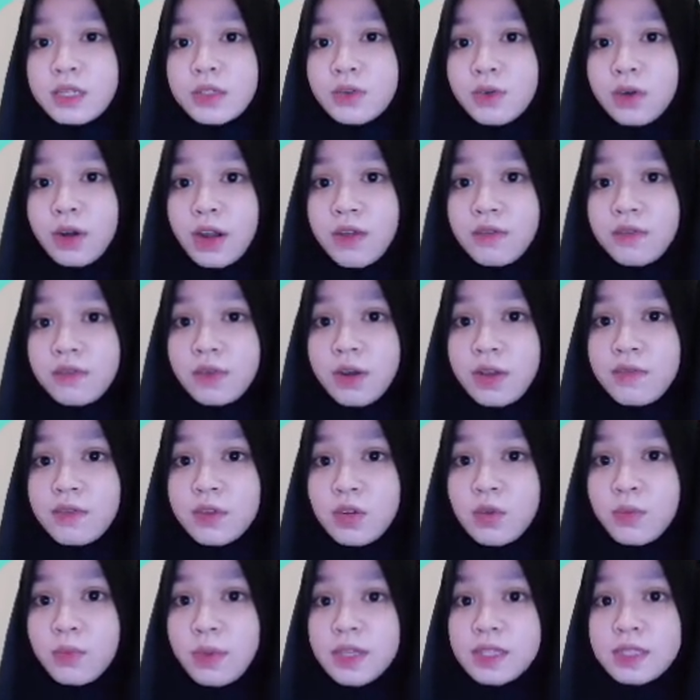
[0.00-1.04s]
derive
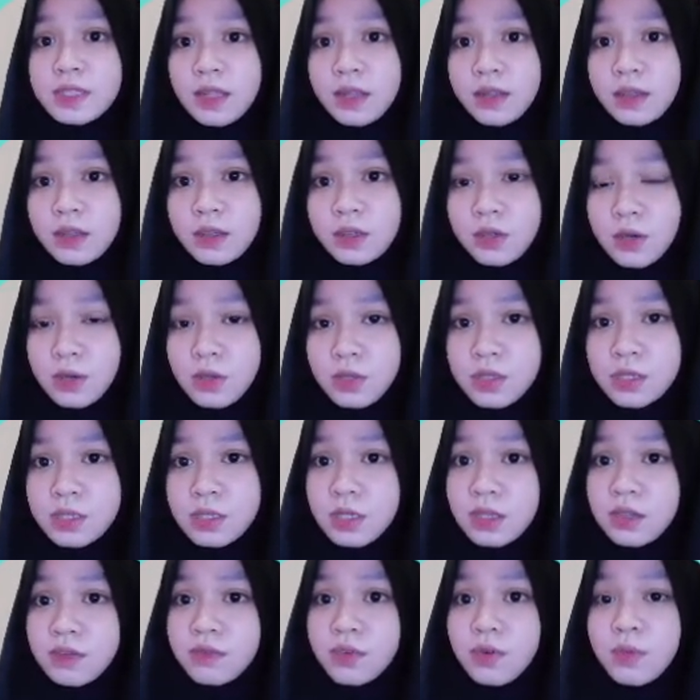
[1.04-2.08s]
revenue by selling goods,
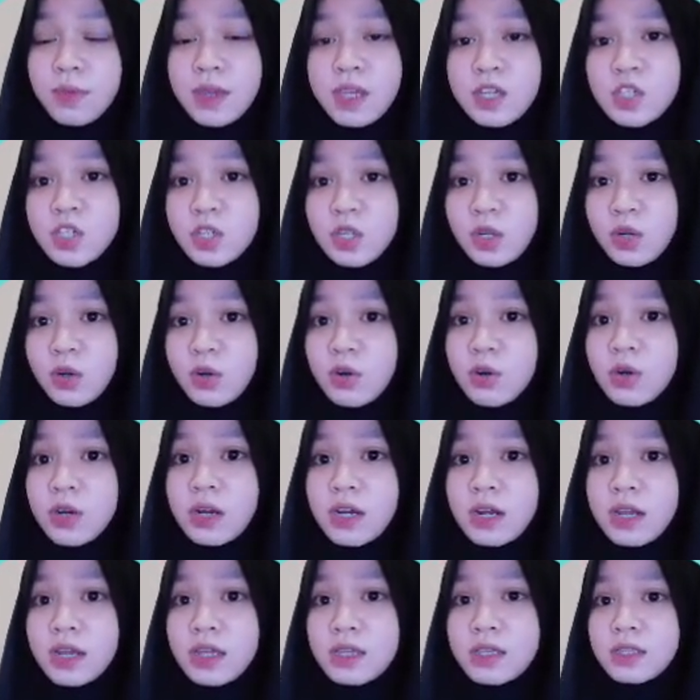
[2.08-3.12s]
information, or
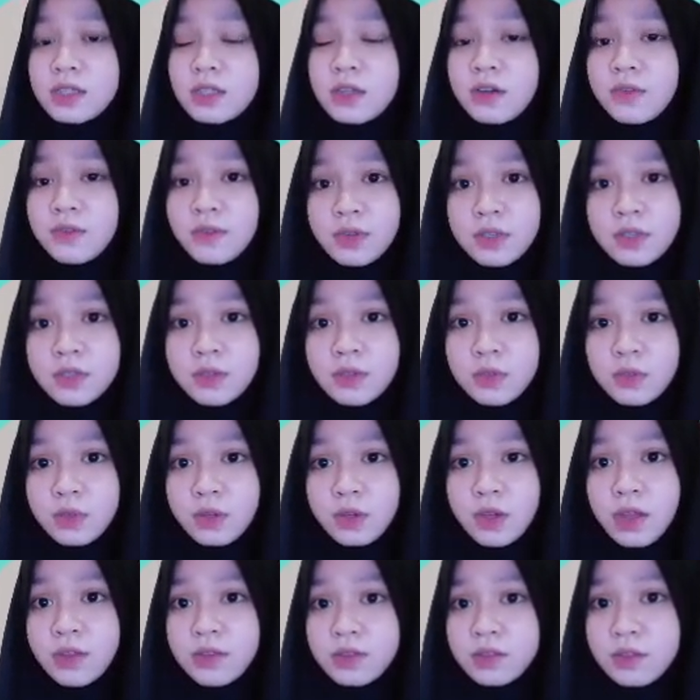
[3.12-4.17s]
service to
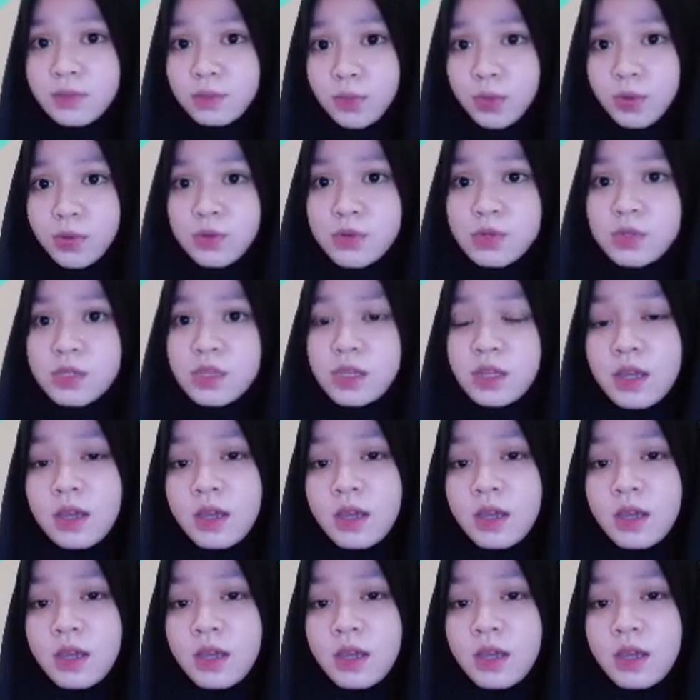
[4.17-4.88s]
customers.